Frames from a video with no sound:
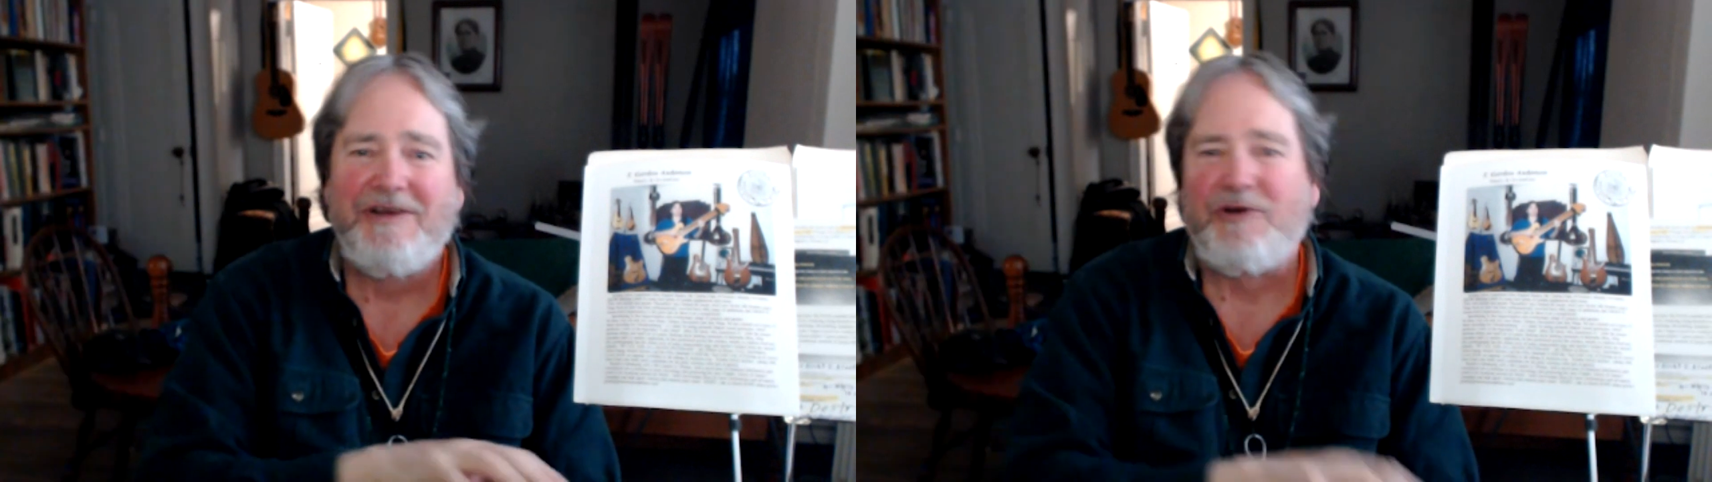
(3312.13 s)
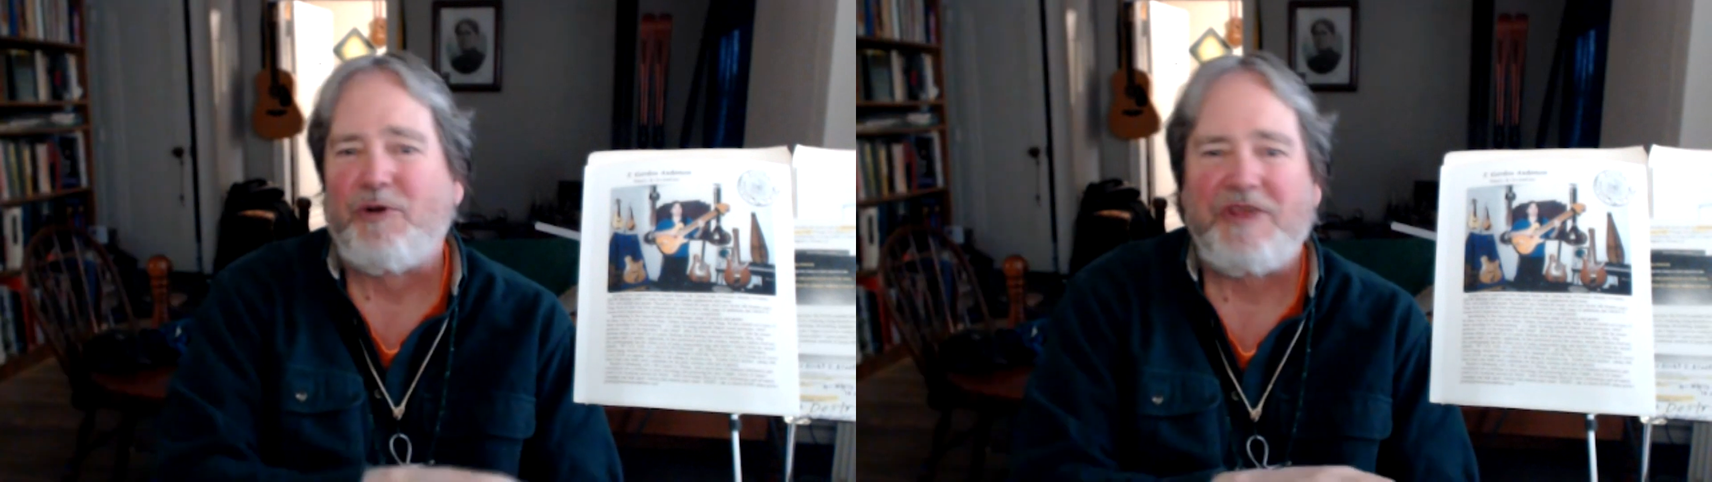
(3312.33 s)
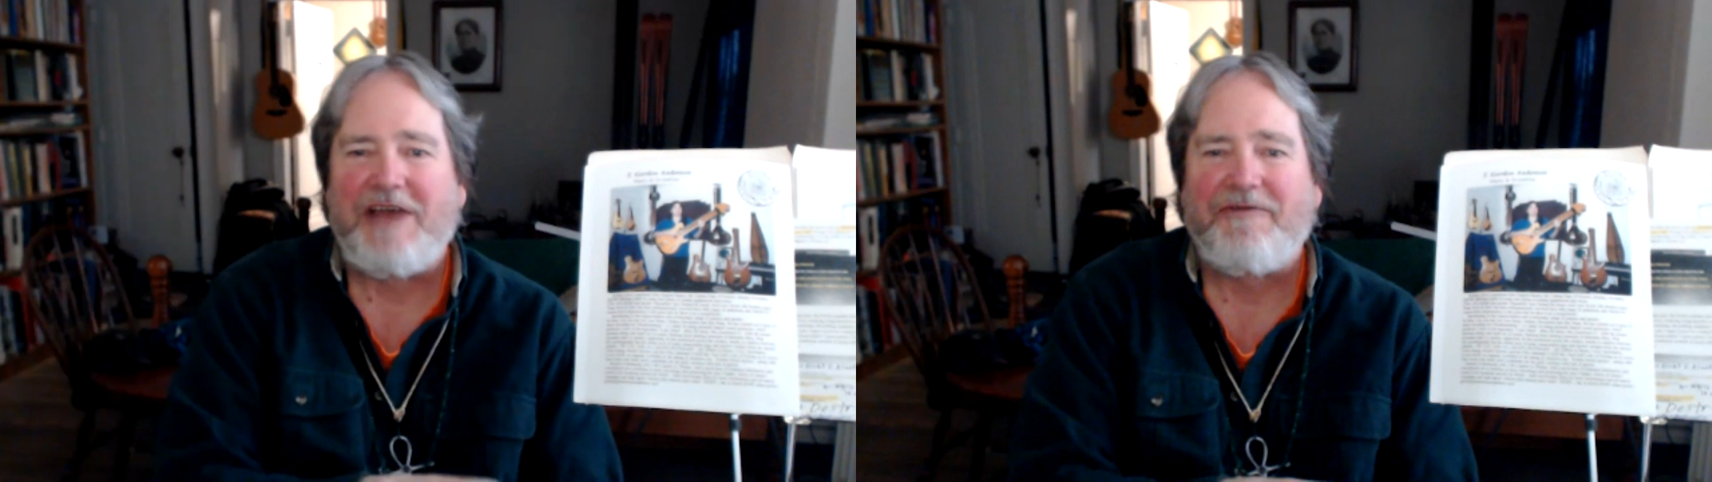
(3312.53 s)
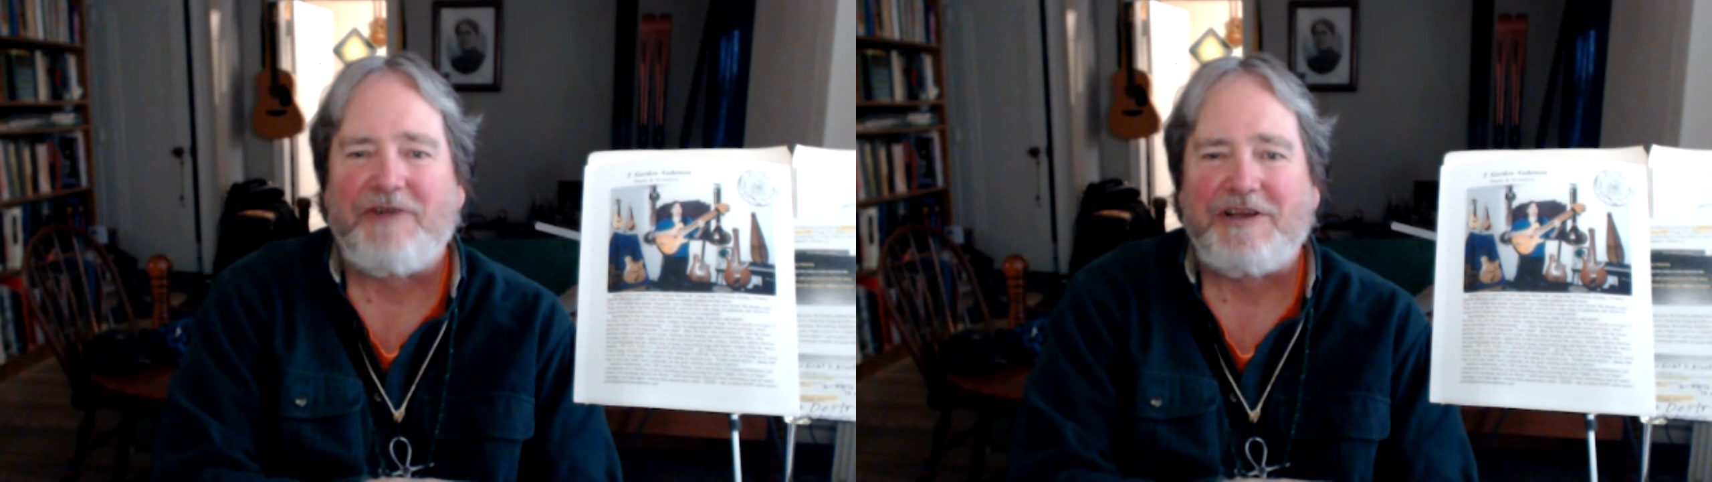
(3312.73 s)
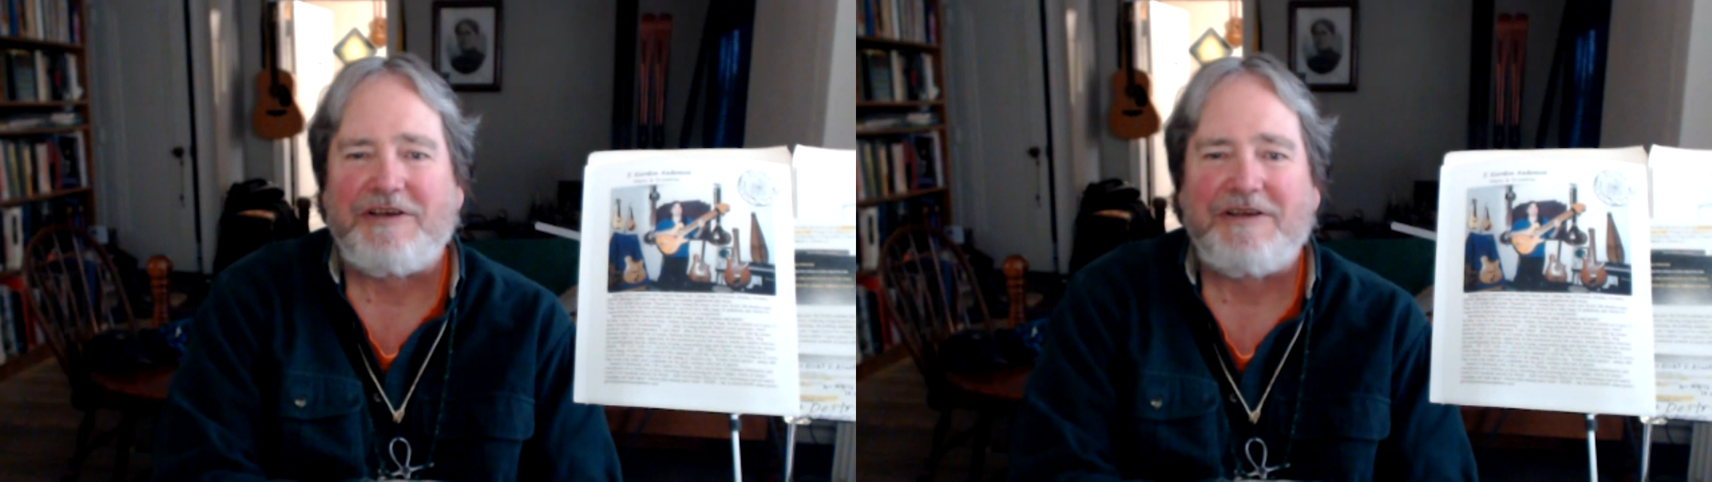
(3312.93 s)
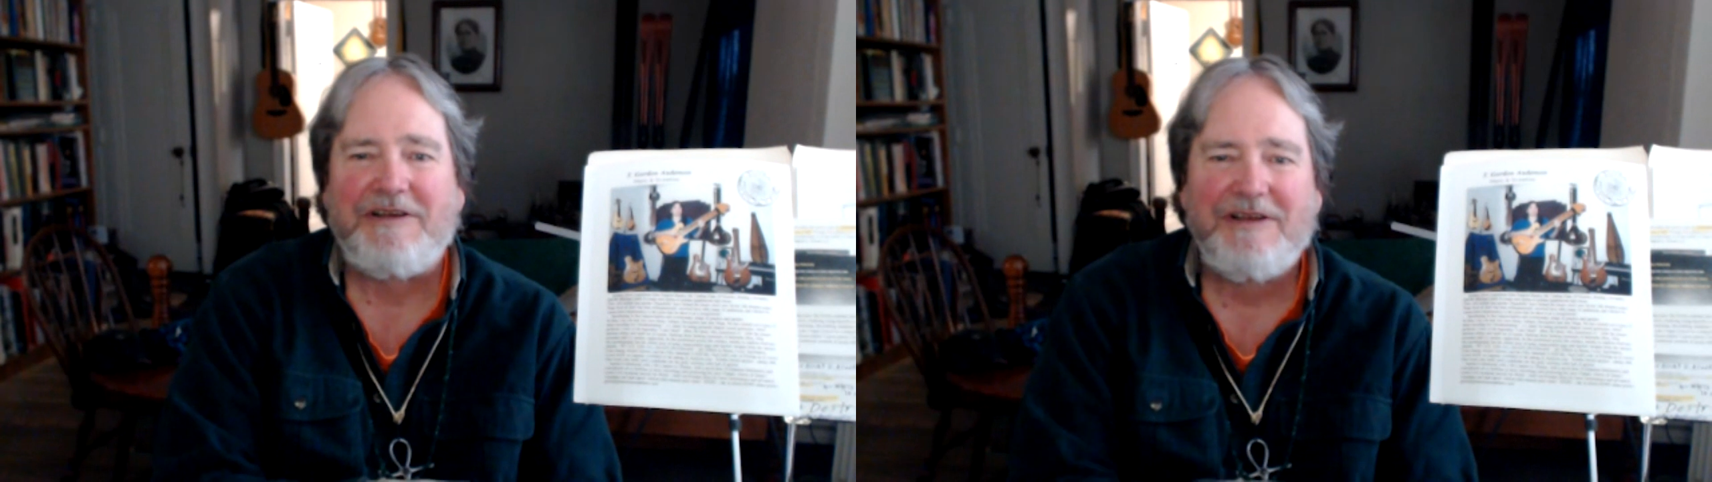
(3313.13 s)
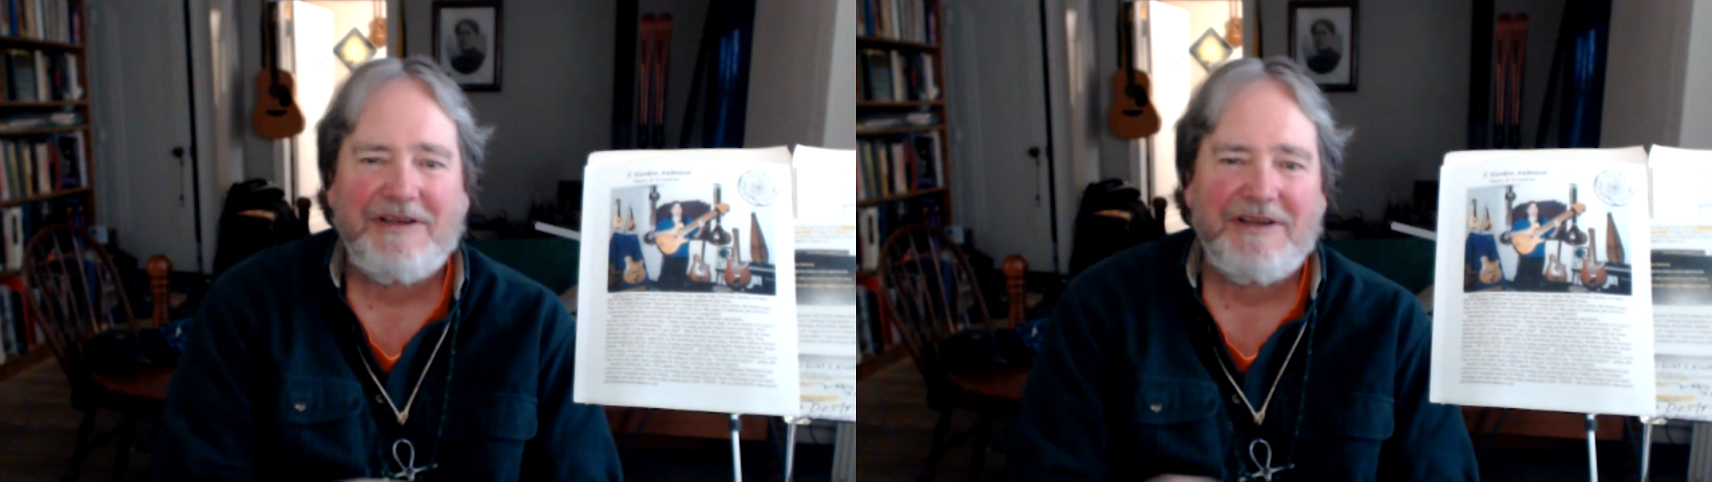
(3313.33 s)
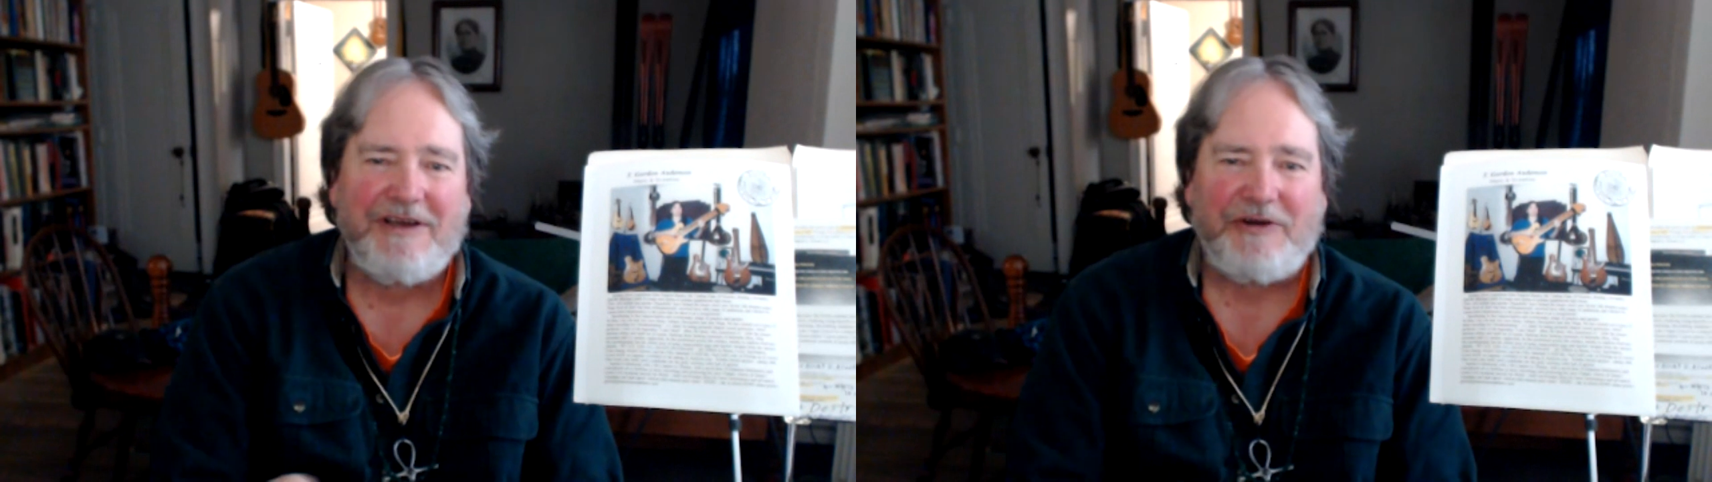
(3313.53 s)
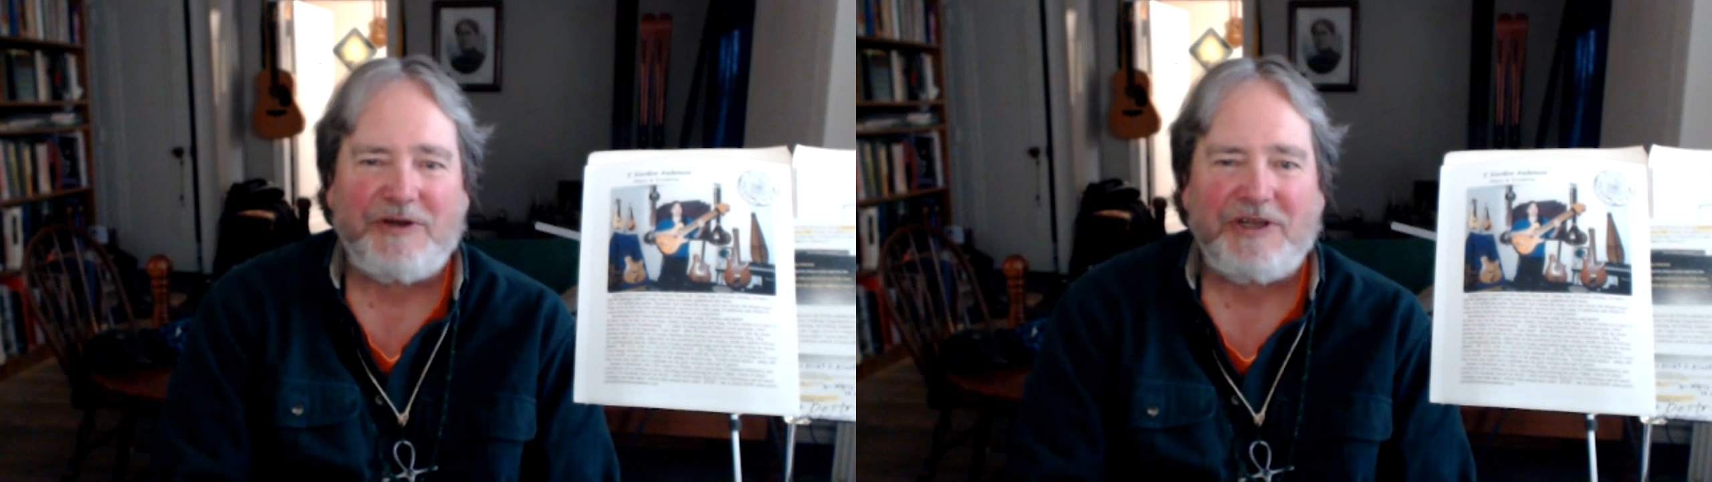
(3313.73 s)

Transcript: North Africa under